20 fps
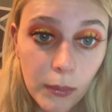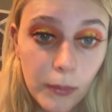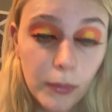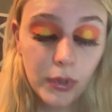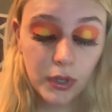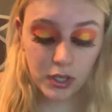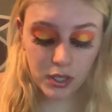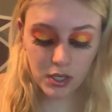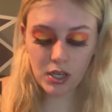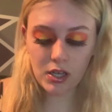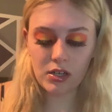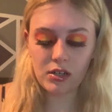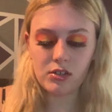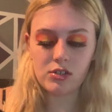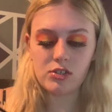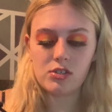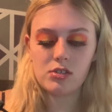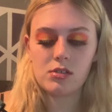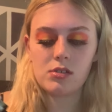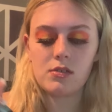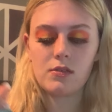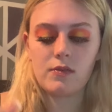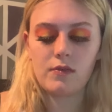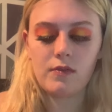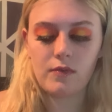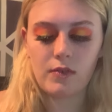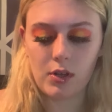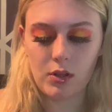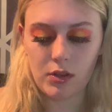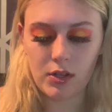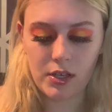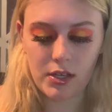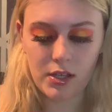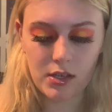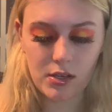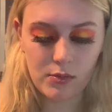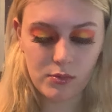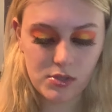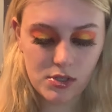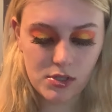But I kind of just felt like
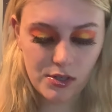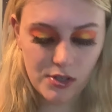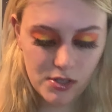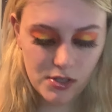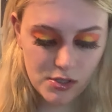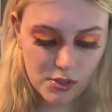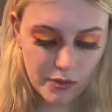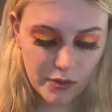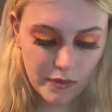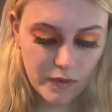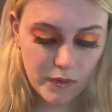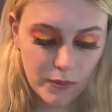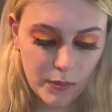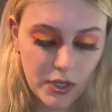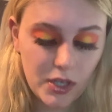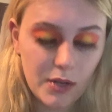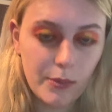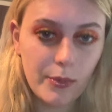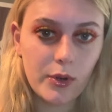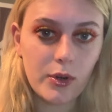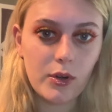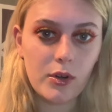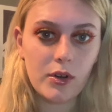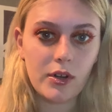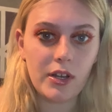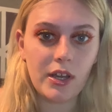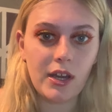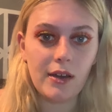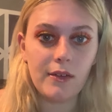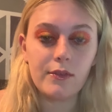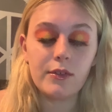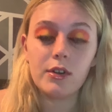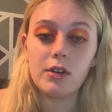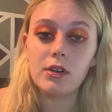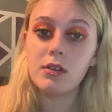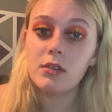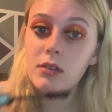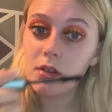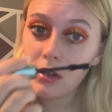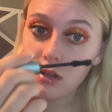it was easier for me to put it on after.